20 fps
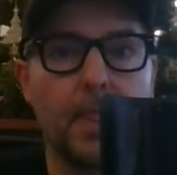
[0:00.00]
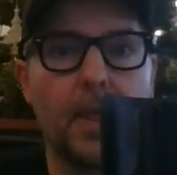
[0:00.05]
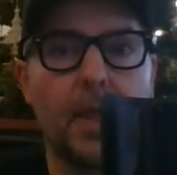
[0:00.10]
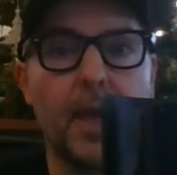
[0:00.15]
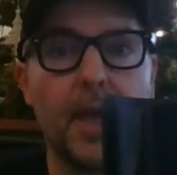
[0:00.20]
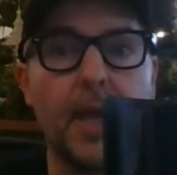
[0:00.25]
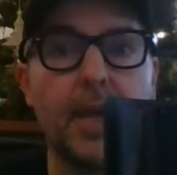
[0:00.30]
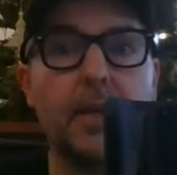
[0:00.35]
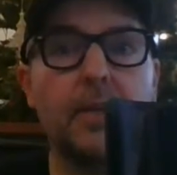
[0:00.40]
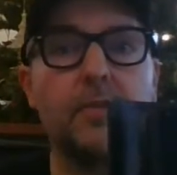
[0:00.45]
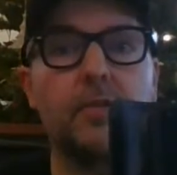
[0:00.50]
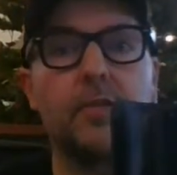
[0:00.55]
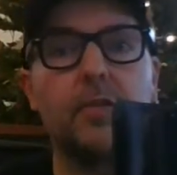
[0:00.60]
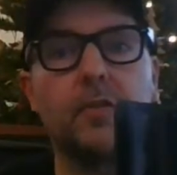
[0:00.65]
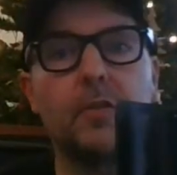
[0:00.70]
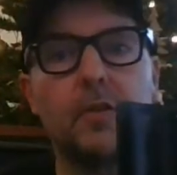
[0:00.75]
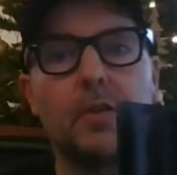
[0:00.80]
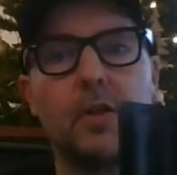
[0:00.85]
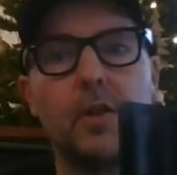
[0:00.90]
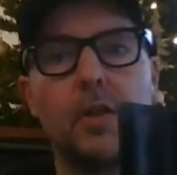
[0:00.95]

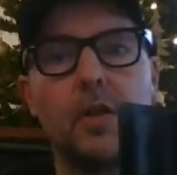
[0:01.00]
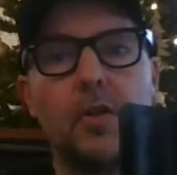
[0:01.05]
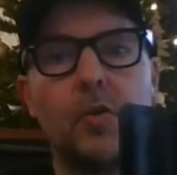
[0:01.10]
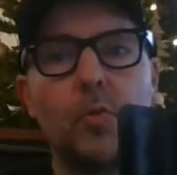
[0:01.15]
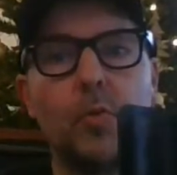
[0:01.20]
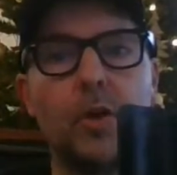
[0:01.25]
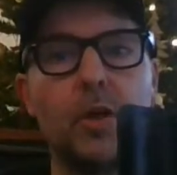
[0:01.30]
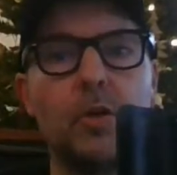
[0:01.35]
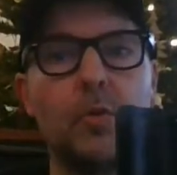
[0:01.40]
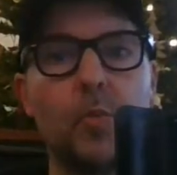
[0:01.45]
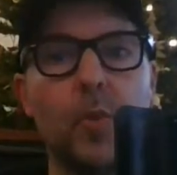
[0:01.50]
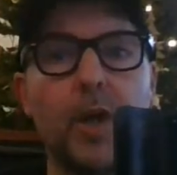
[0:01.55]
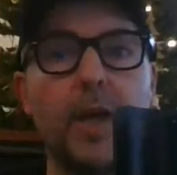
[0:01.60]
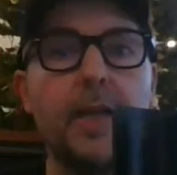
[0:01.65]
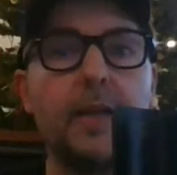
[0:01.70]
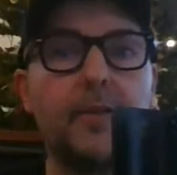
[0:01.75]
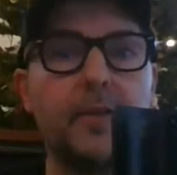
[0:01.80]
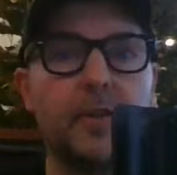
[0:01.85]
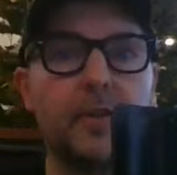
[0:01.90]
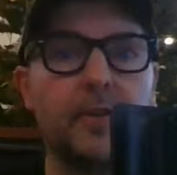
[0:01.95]
Hex we'll
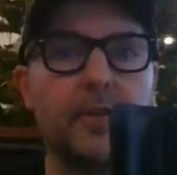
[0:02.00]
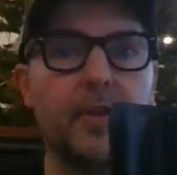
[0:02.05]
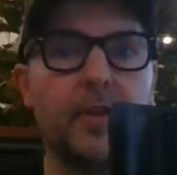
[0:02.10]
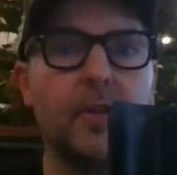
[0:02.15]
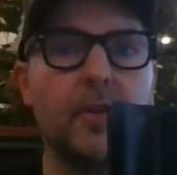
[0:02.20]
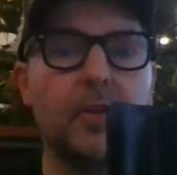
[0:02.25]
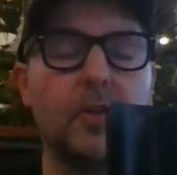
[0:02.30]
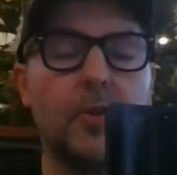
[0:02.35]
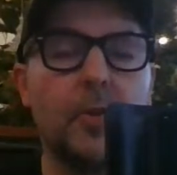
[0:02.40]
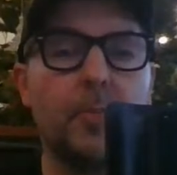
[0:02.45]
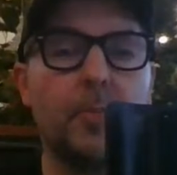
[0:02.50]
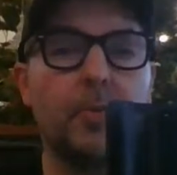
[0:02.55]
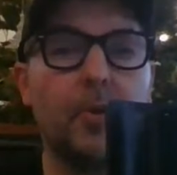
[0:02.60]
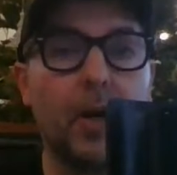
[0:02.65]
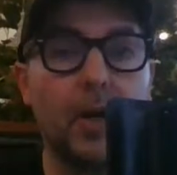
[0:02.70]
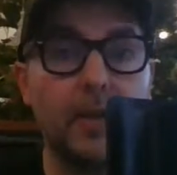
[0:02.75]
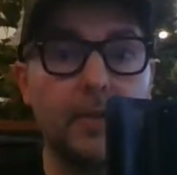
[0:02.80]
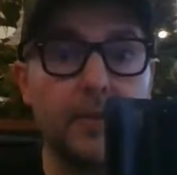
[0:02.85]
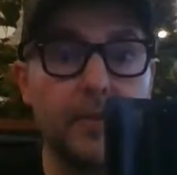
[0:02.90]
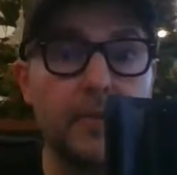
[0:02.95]
wait until the
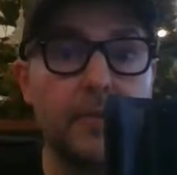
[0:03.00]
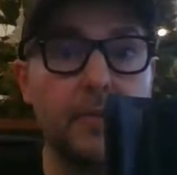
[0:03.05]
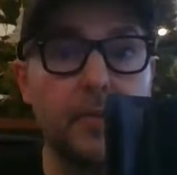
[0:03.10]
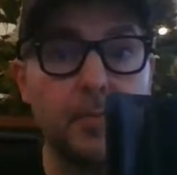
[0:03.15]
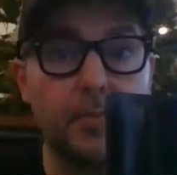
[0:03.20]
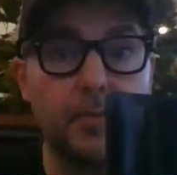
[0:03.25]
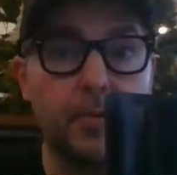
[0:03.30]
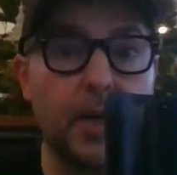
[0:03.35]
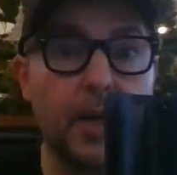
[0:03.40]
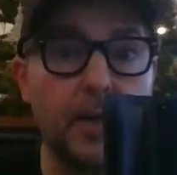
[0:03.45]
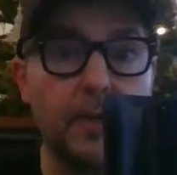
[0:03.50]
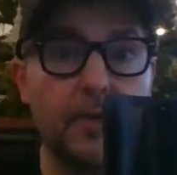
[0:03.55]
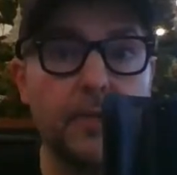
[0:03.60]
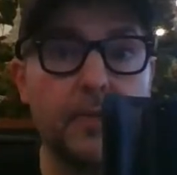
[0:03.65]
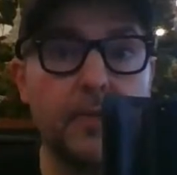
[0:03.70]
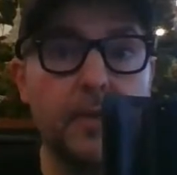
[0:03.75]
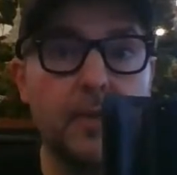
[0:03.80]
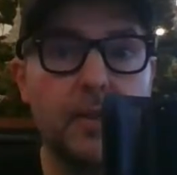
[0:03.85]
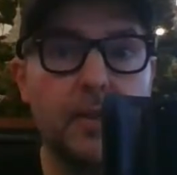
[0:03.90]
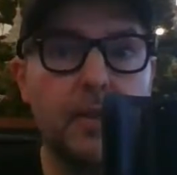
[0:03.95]
price is
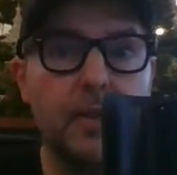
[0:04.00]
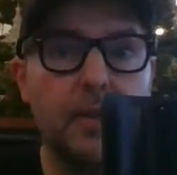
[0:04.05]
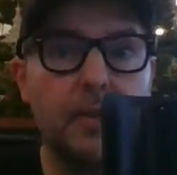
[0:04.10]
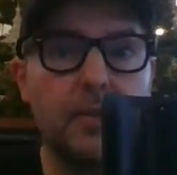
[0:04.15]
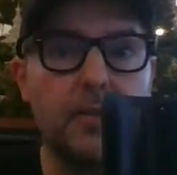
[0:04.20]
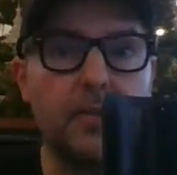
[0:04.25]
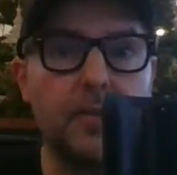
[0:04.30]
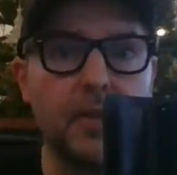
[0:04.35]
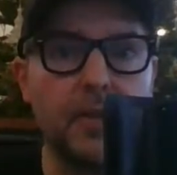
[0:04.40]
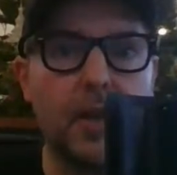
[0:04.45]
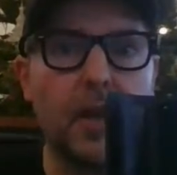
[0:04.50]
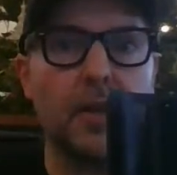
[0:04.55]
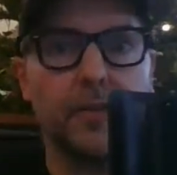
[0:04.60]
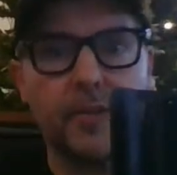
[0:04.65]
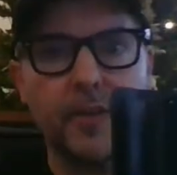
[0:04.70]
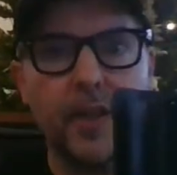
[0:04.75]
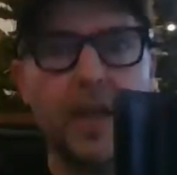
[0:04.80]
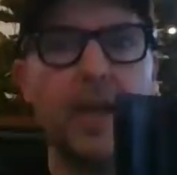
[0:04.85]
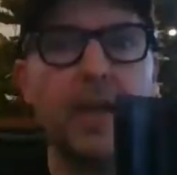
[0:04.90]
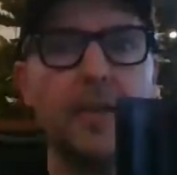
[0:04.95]
suppressed to start
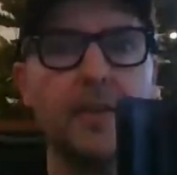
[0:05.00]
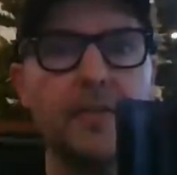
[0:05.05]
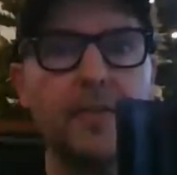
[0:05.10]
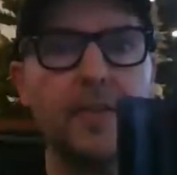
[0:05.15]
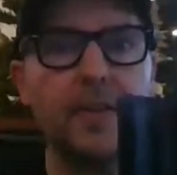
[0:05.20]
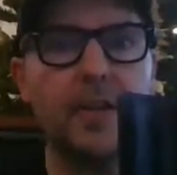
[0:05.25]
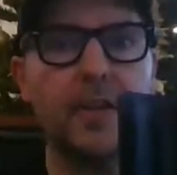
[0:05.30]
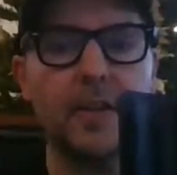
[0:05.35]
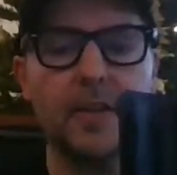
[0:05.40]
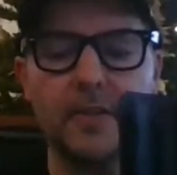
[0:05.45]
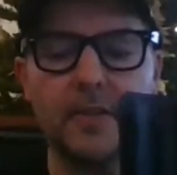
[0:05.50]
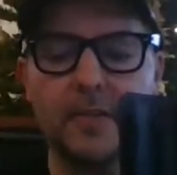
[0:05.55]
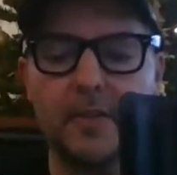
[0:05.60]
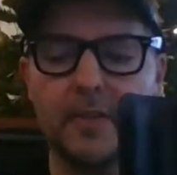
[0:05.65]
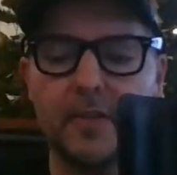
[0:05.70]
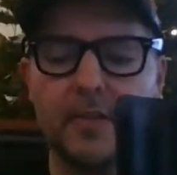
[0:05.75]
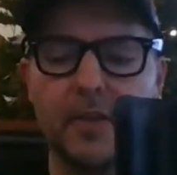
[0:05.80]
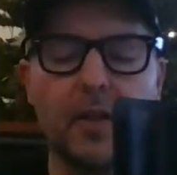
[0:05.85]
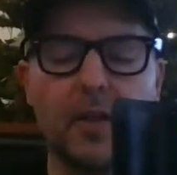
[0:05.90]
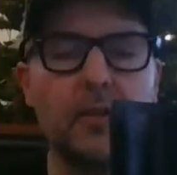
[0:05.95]
saying things and
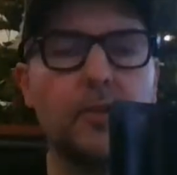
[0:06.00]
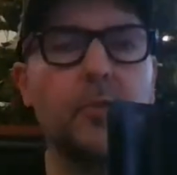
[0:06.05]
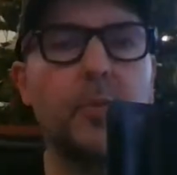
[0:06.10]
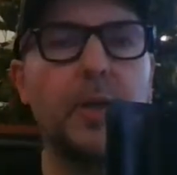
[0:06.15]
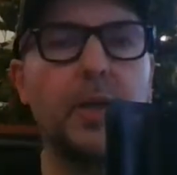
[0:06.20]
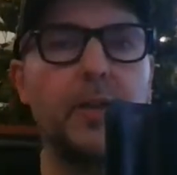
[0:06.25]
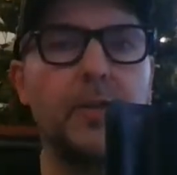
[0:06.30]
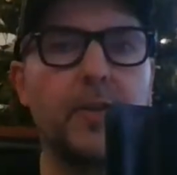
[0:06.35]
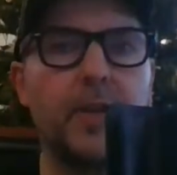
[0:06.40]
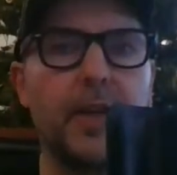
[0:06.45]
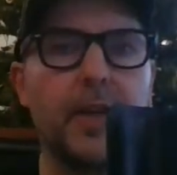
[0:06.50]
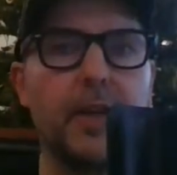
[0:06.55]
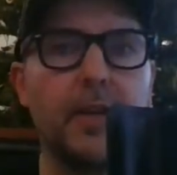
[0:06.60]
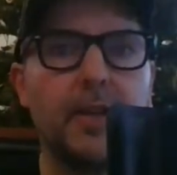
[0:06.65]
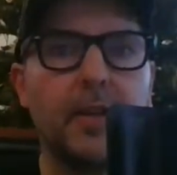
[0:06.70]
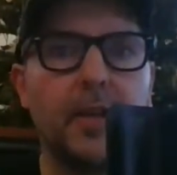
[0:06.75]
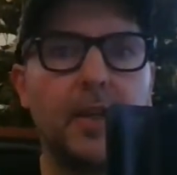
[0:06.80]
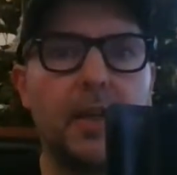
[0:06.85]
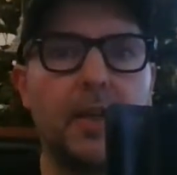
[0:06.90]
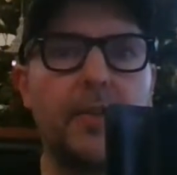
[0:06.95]
start tweeting
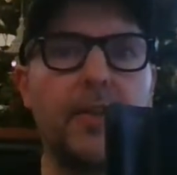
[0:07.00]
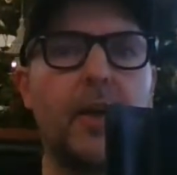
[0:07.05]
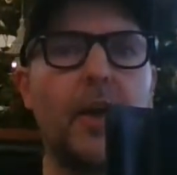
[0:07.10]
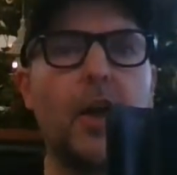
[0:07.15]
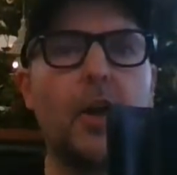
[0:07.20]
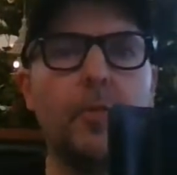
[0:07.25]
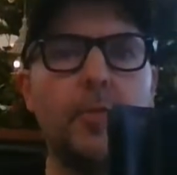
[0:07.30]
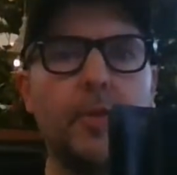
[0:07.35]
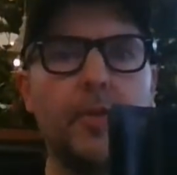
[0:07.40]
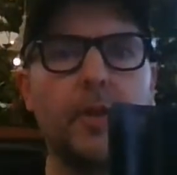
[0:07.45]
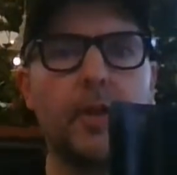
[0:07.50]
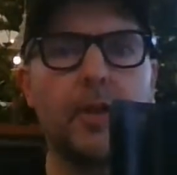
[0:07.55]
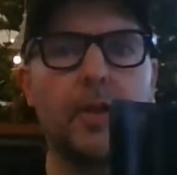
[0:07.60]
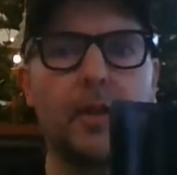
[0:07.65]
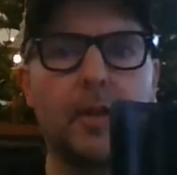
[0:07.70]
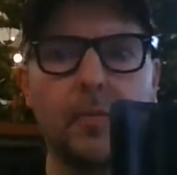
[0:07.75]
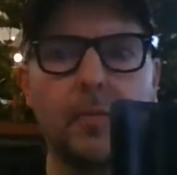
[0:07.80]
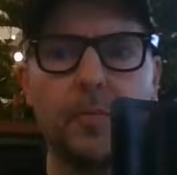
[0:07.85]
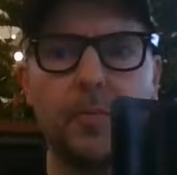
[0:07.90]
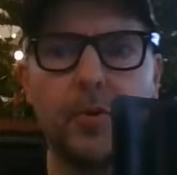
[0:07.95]
in the hope that
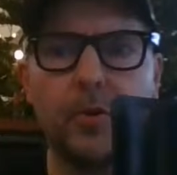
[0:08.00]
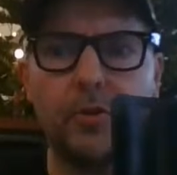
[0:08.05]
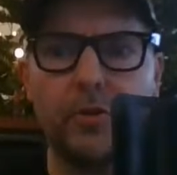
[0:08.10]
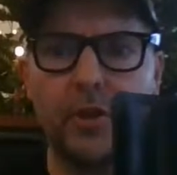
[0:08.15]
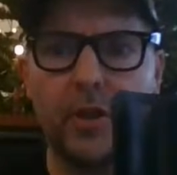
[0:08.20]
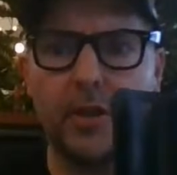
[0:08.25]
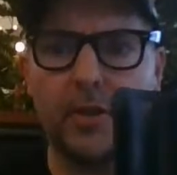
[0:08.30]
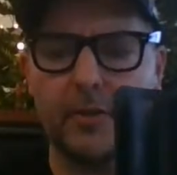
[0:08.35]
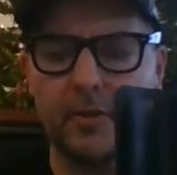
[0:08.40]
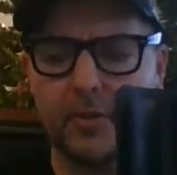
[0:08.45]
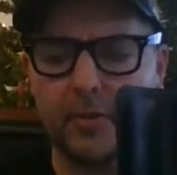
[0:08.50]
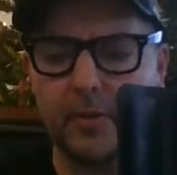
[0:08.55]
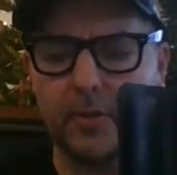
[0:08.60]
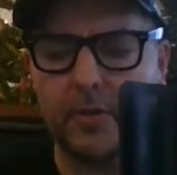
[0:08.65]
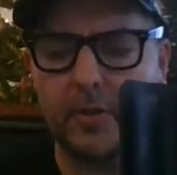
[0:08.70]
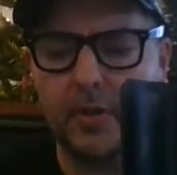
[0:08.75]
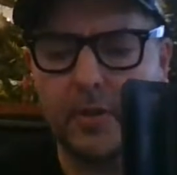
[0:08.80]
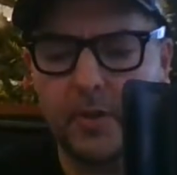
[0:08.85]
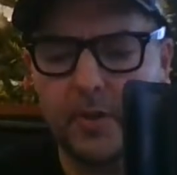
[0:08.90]
it'll push it into